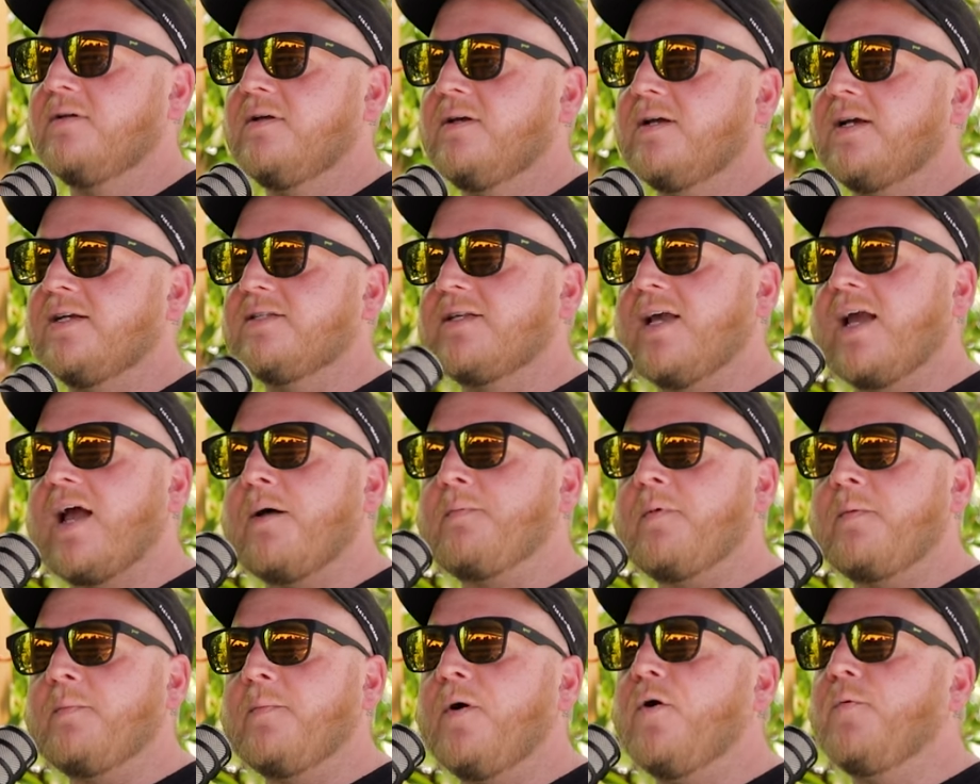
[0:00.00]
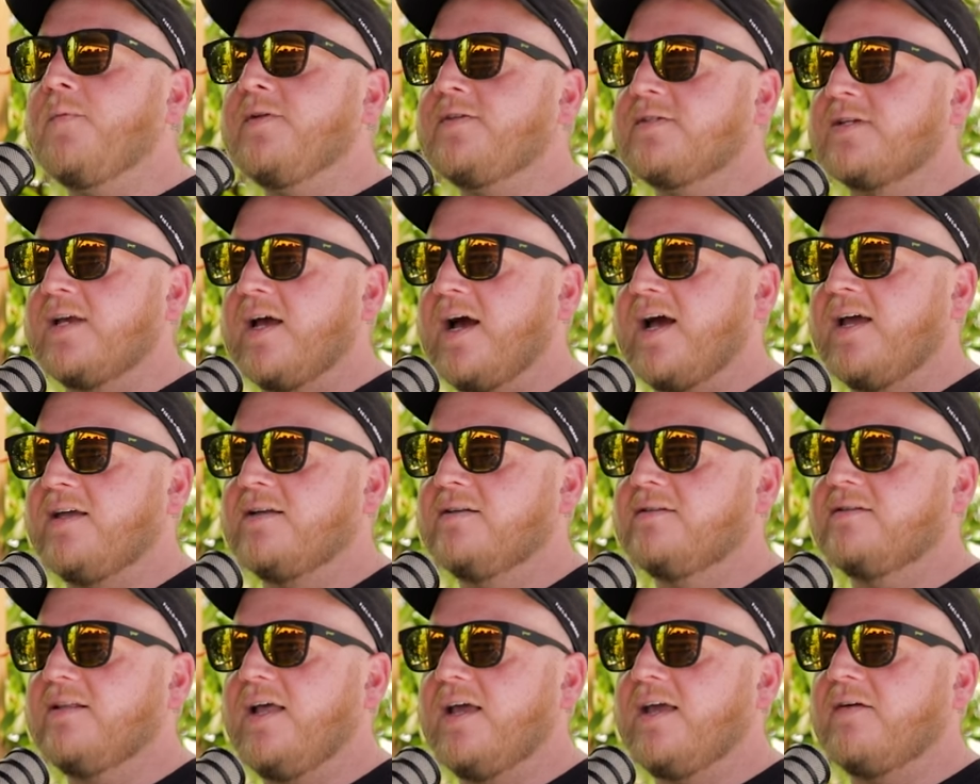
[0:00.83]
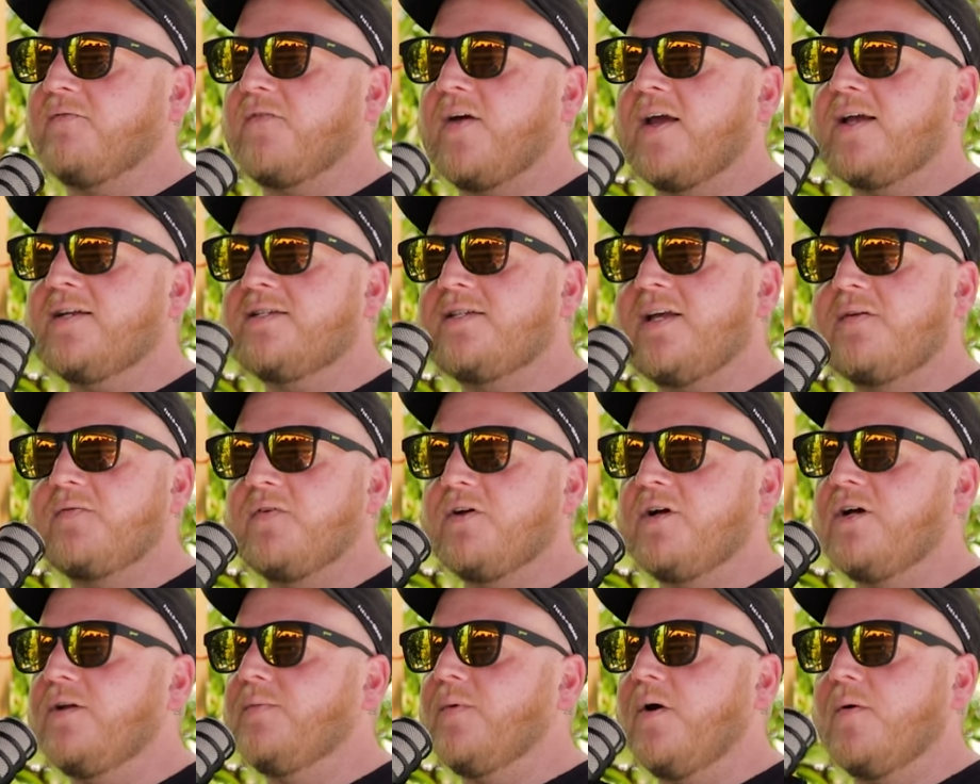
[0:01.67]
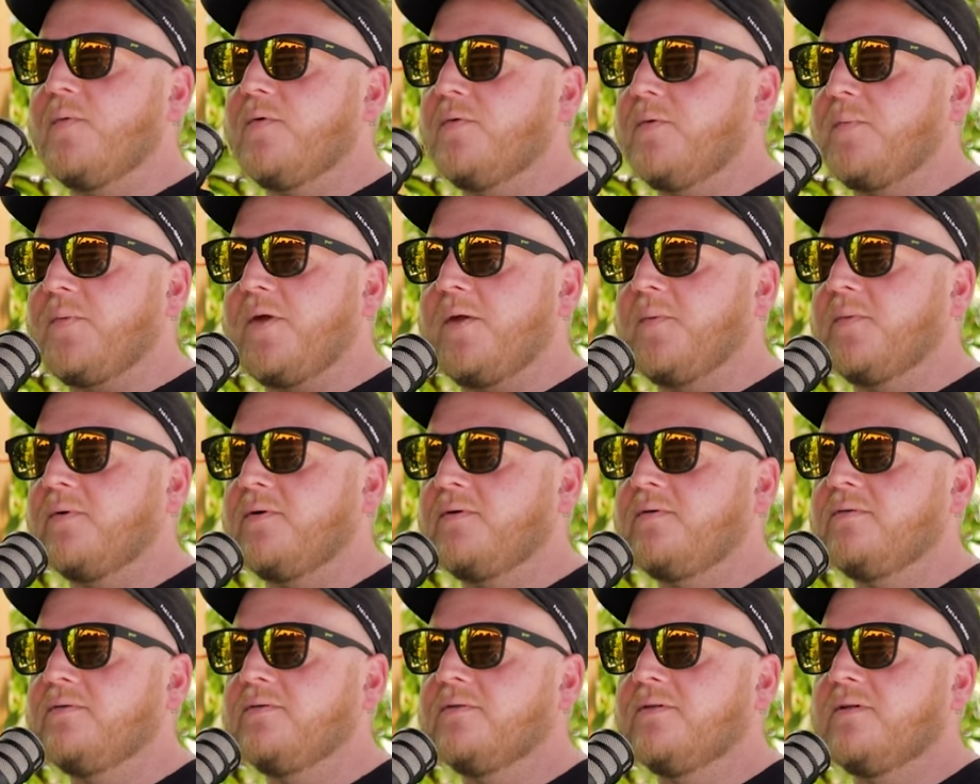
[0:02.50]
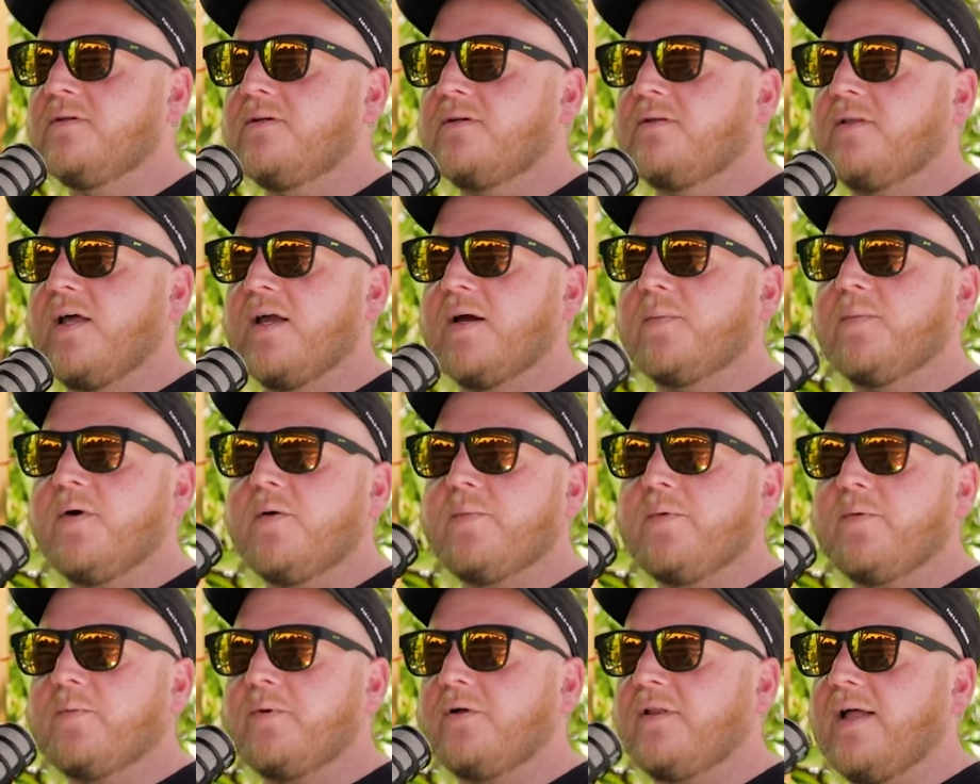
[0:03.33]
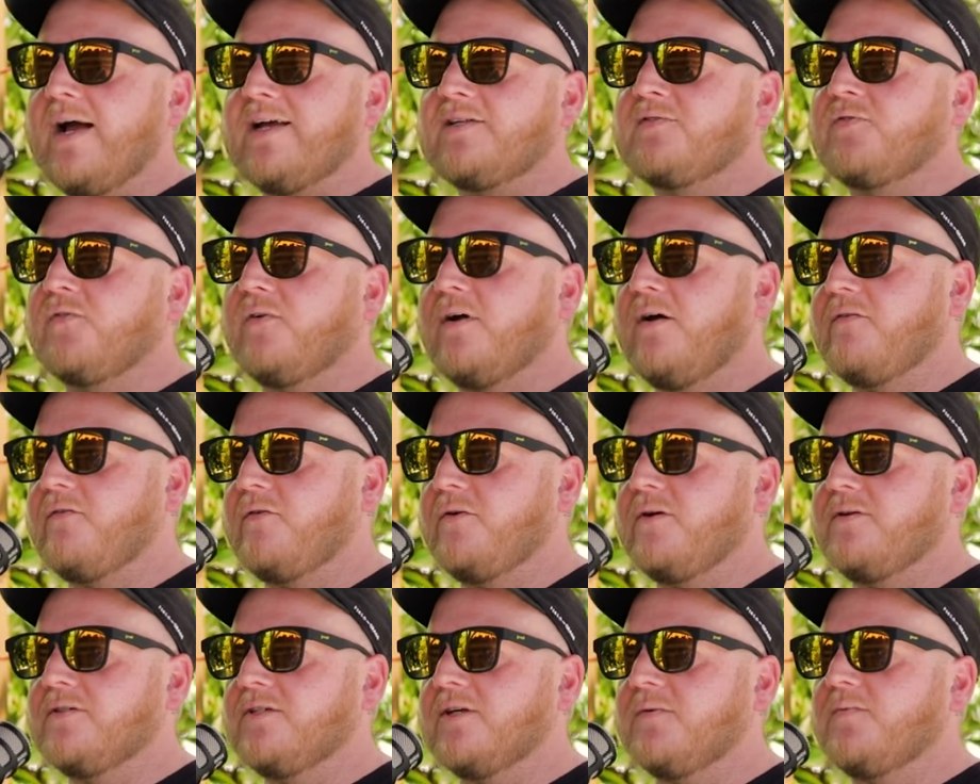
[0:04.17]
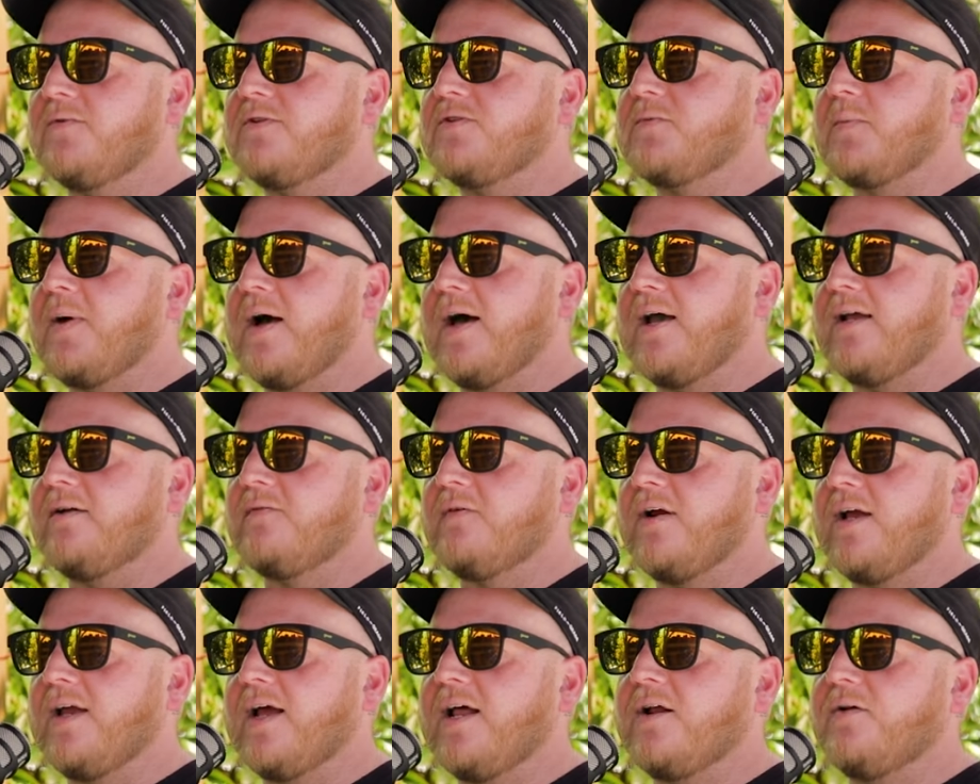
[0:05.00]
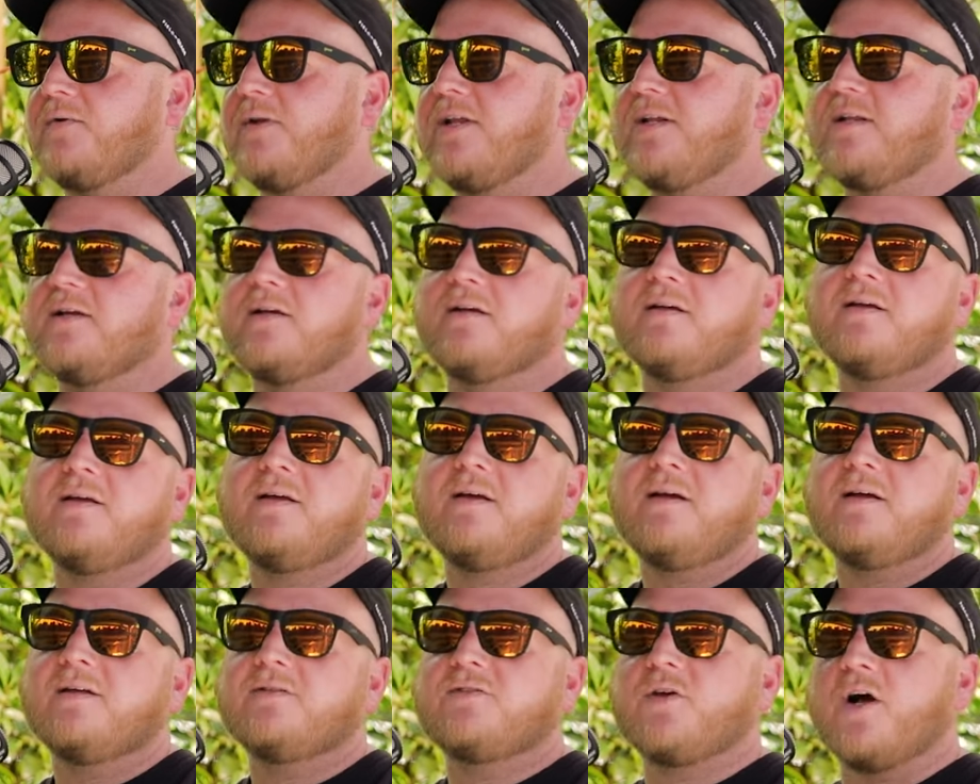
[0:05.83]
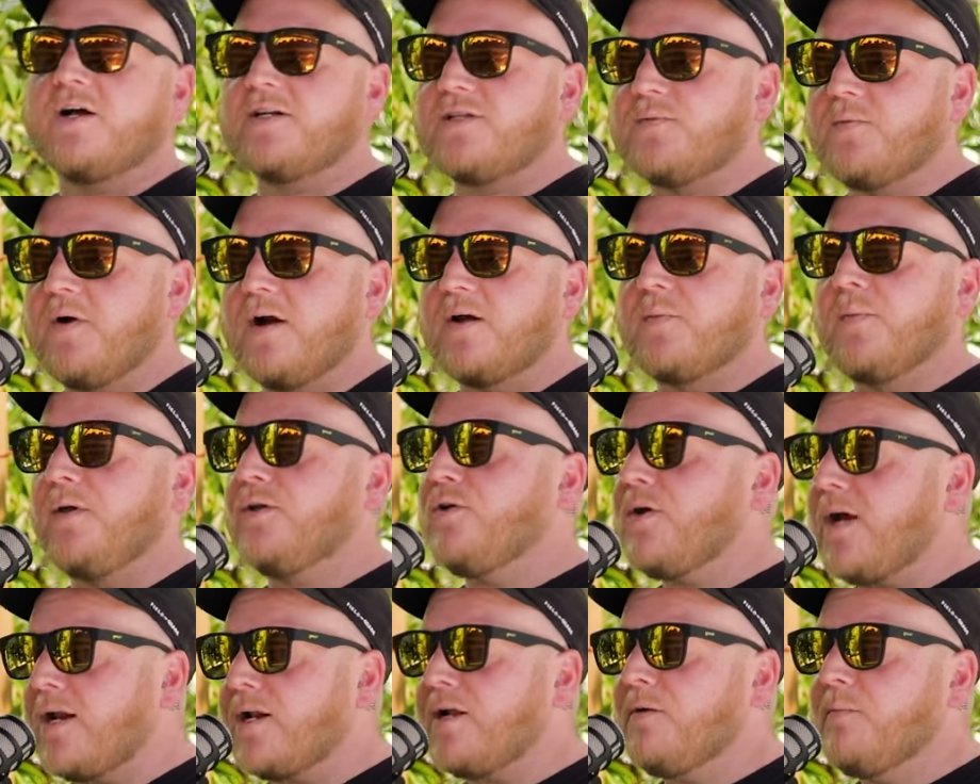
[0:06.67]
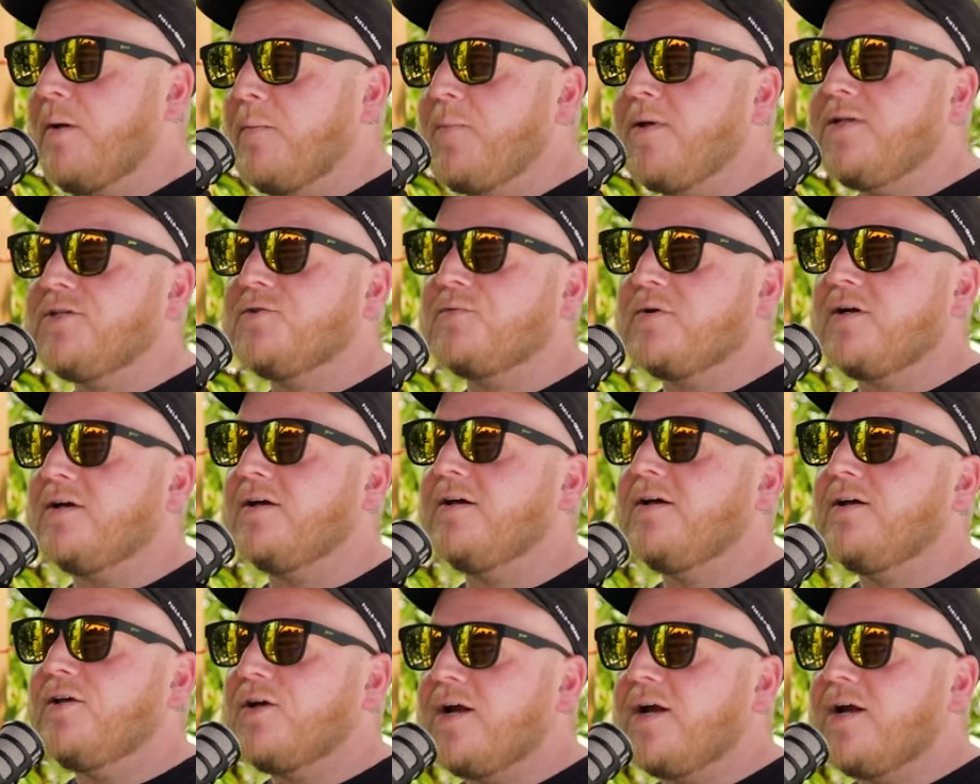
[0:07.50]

Yeah. Cause like, I'm a moments guy. Like, if I could just have a good moment with people, like a moment will last forever in someone's mind, right? I don't need to talk to Mark. I'm like, you got to come to pizzeria.